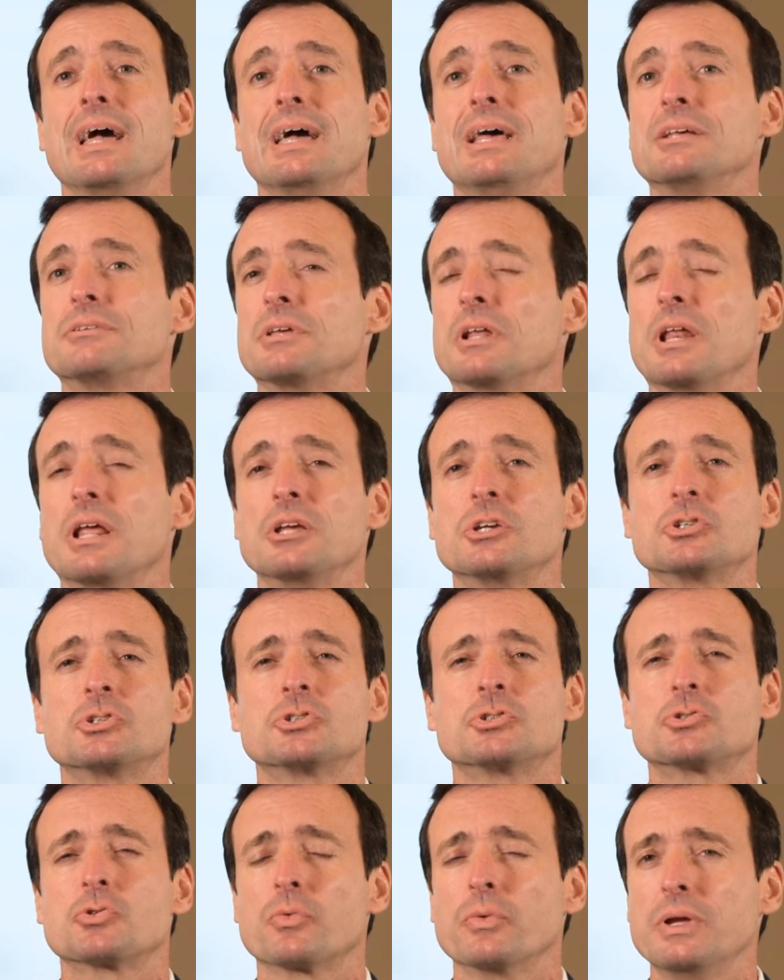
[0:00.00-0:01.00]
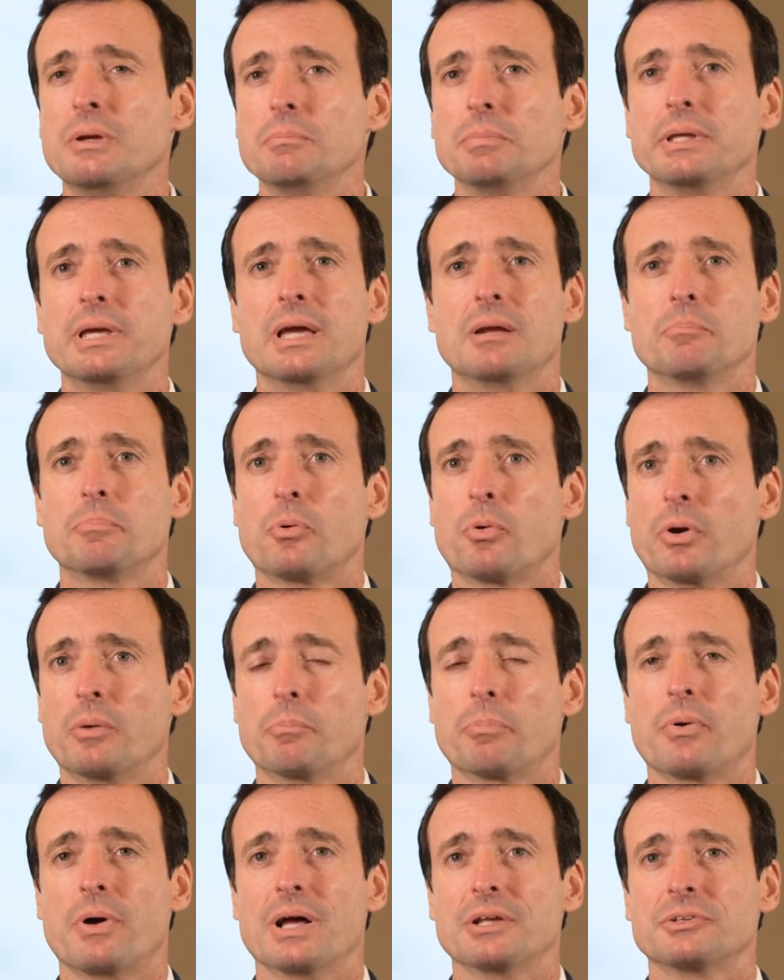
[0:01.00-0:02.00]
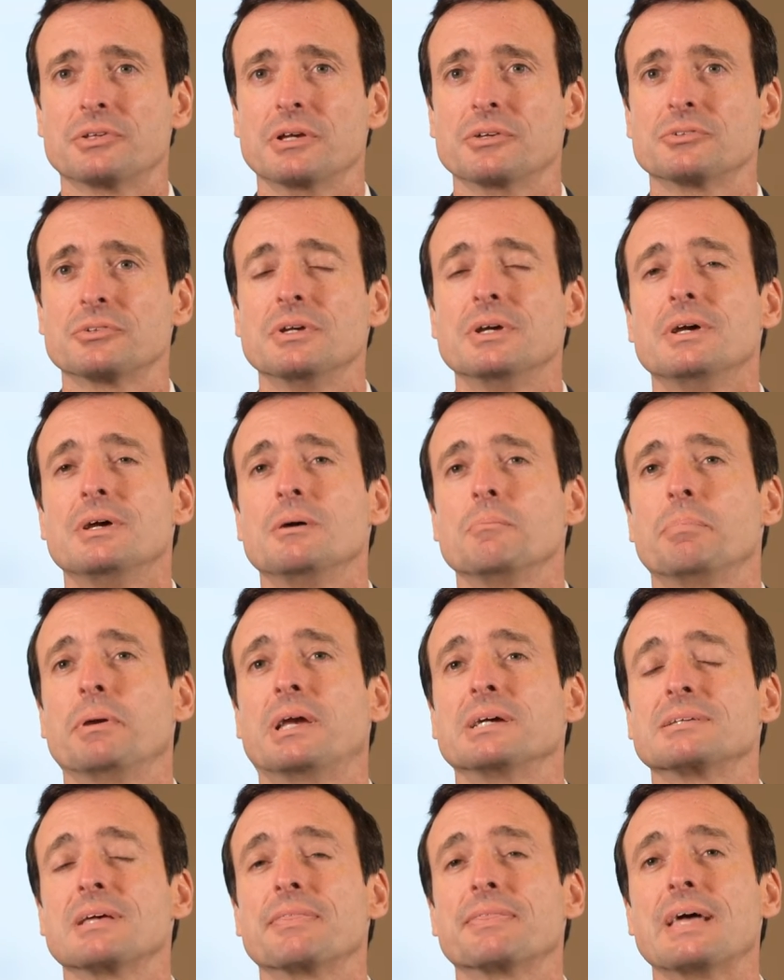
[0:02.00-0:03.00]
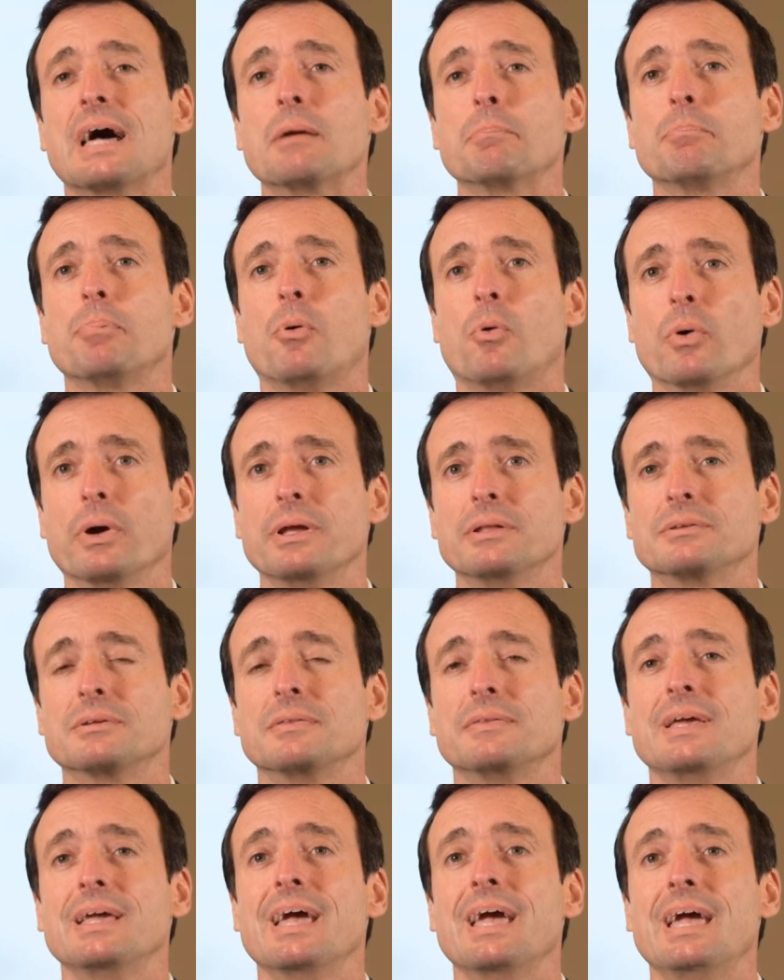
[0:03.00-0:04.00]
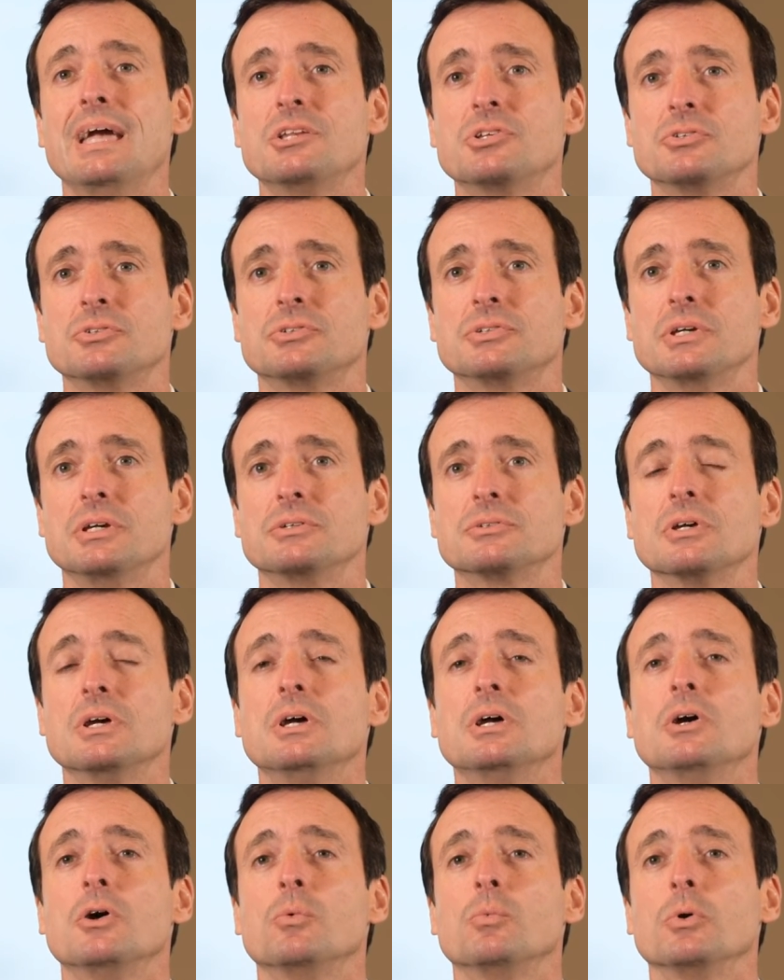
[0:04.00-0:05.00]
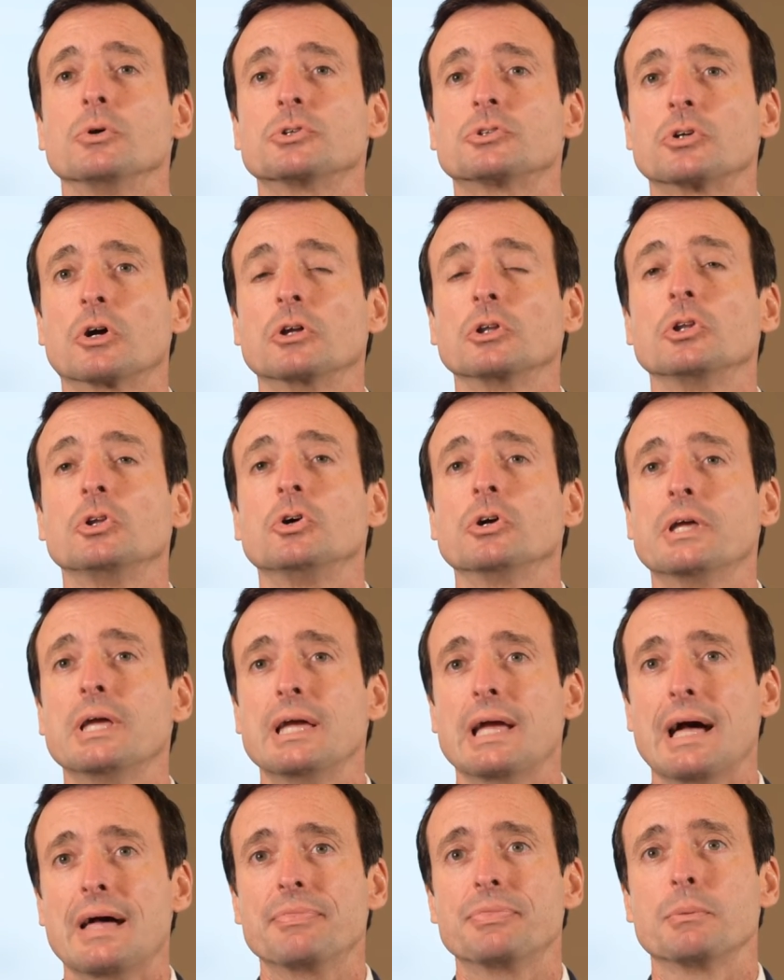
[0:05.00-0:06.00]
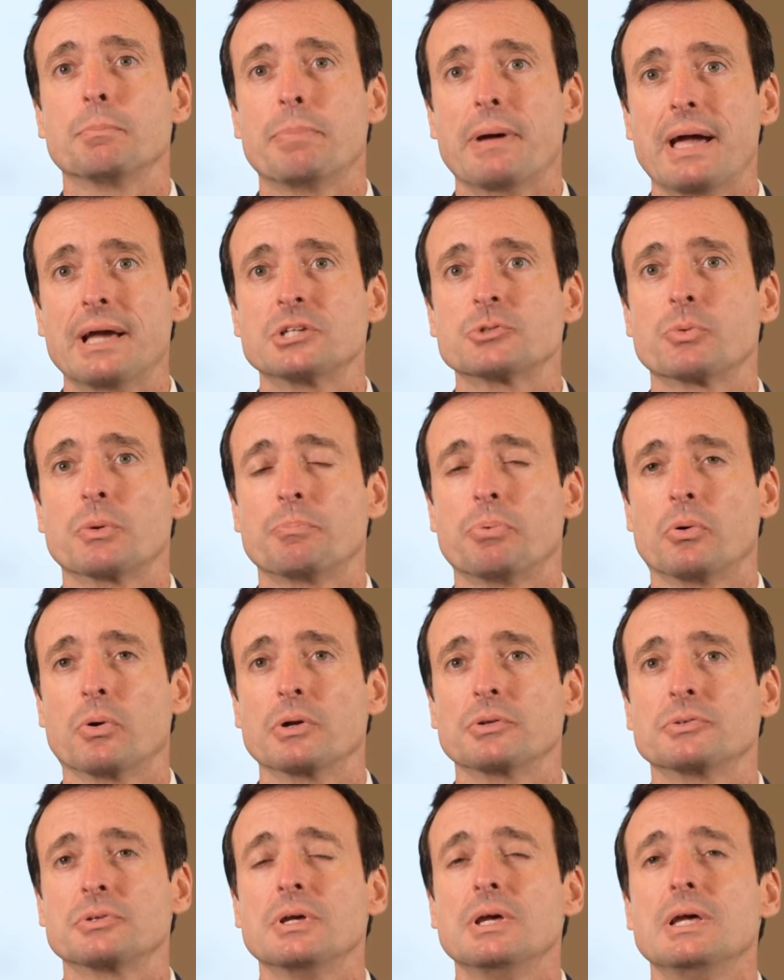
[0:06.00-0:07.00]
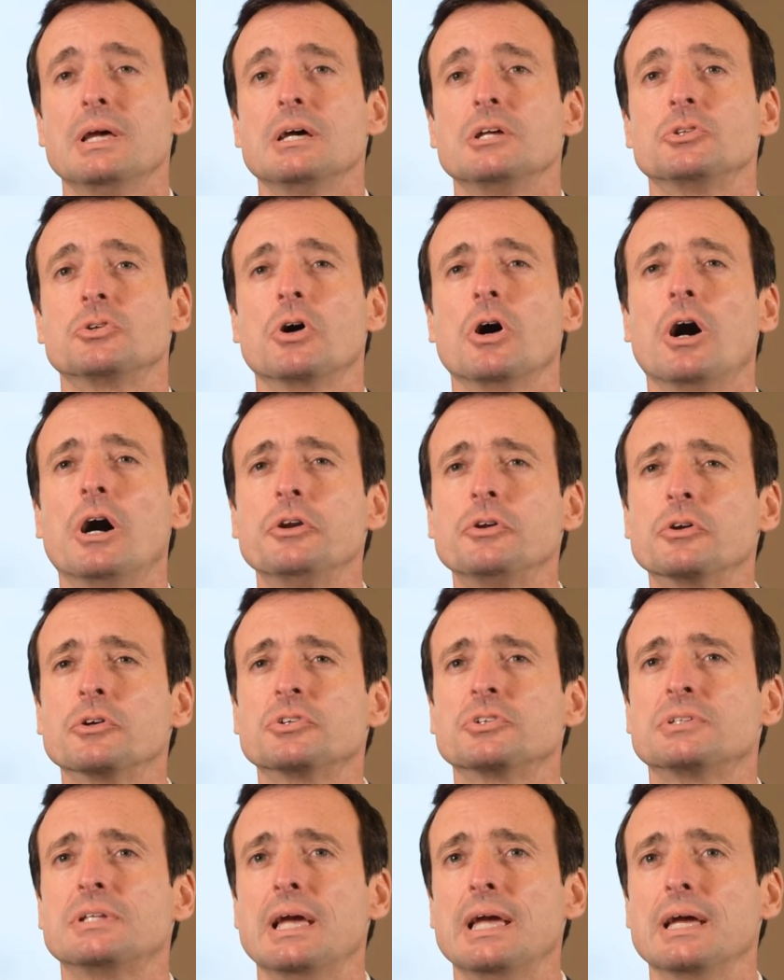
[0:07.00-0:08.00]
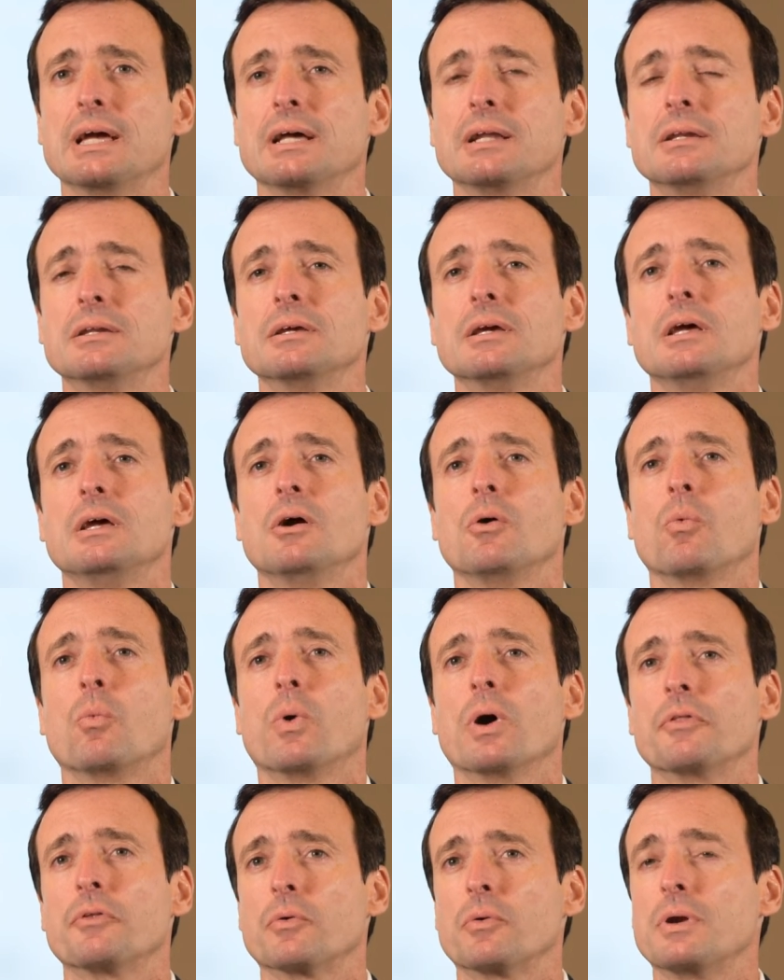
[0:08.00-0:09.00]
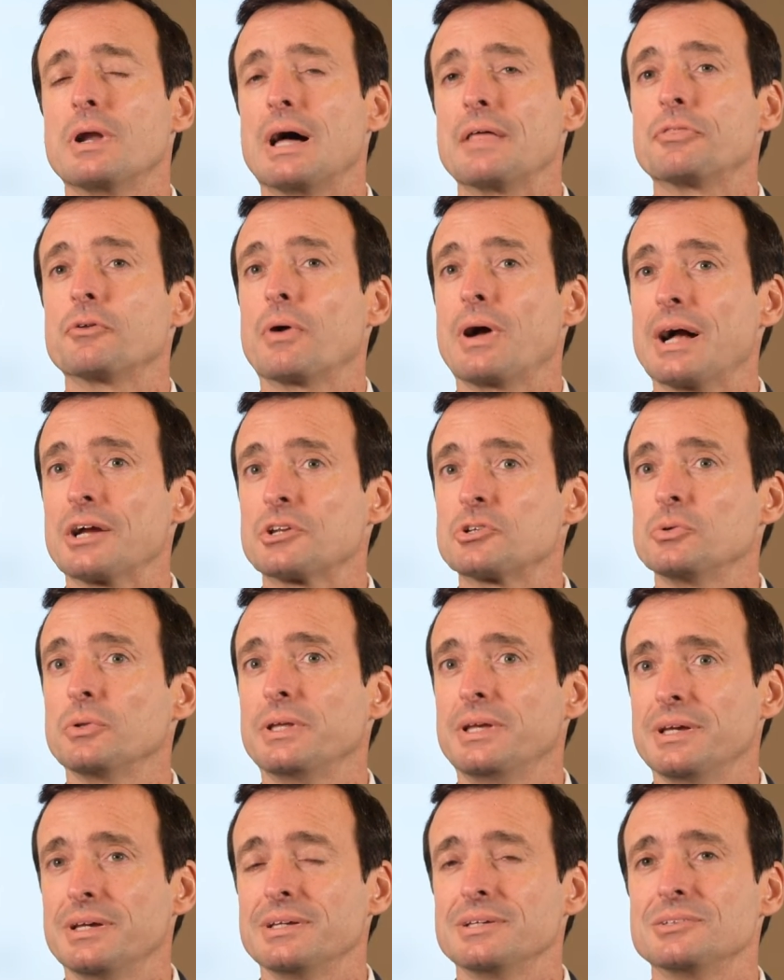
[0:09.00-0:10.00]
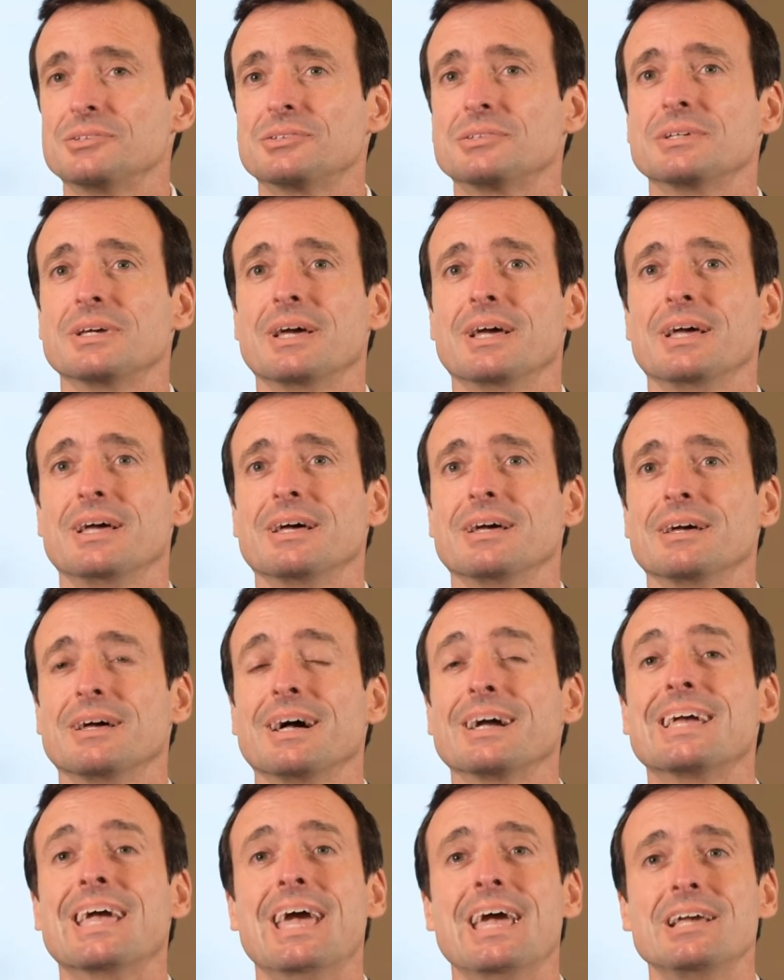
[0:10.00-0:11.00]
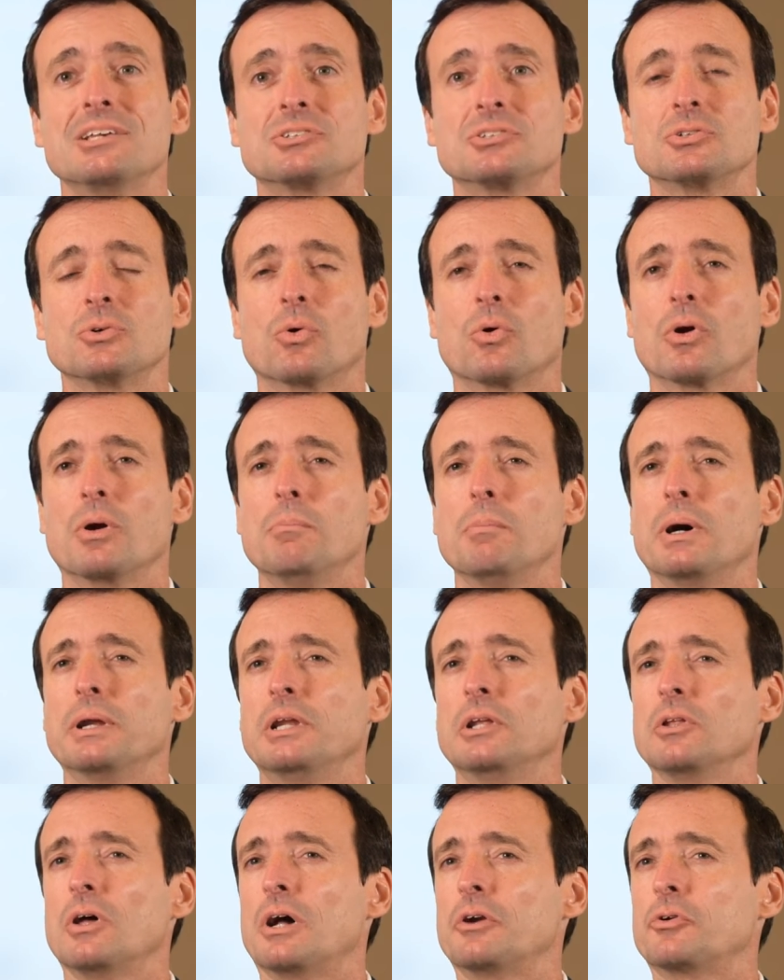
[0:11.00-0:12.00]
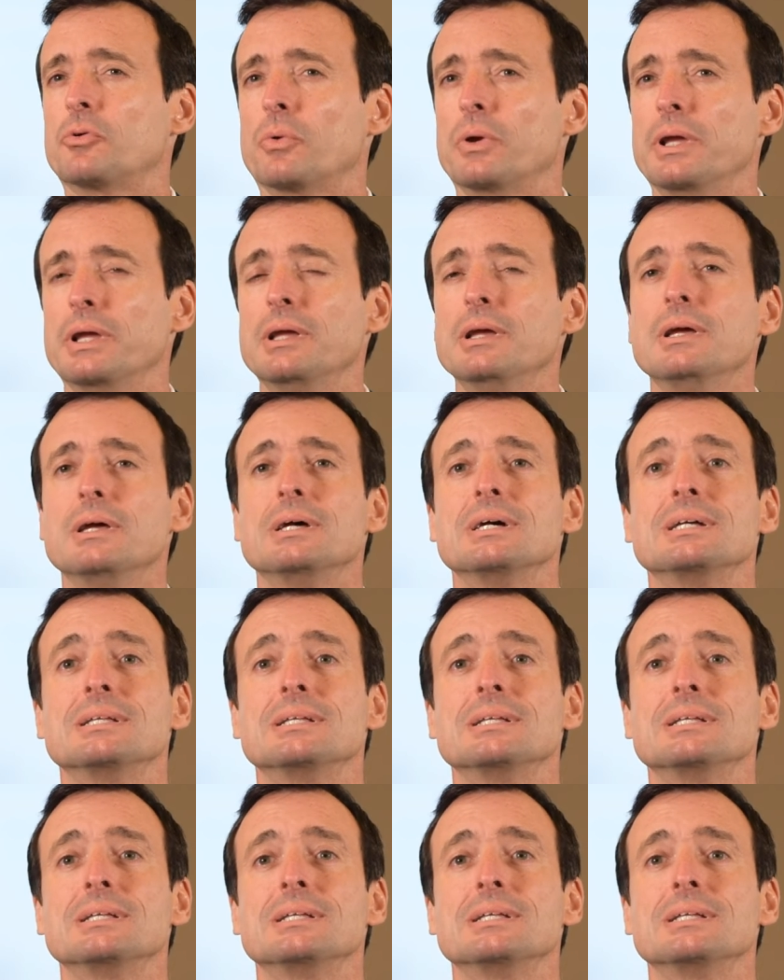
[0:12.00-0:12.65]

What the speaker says: It is an extremely important process because at that point, the agencies will start looking at the bank's reports to understand whether or not there actually is a case or a money laundering